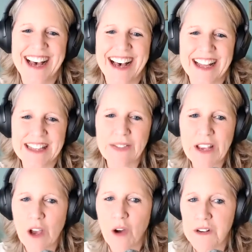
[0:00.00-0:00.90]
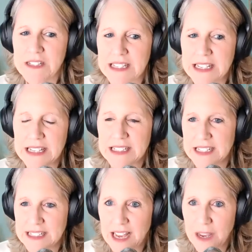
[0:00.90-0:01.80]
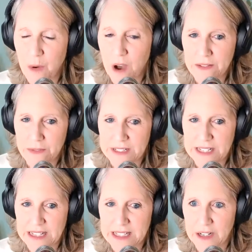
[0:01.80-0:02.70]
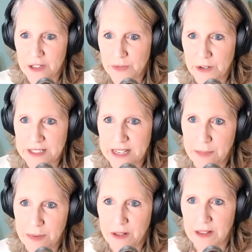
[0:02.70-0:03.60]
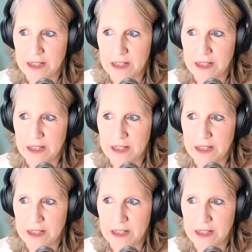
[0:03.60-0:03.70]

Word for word: Uh, living overseas in Taiwan for 10 years, for example,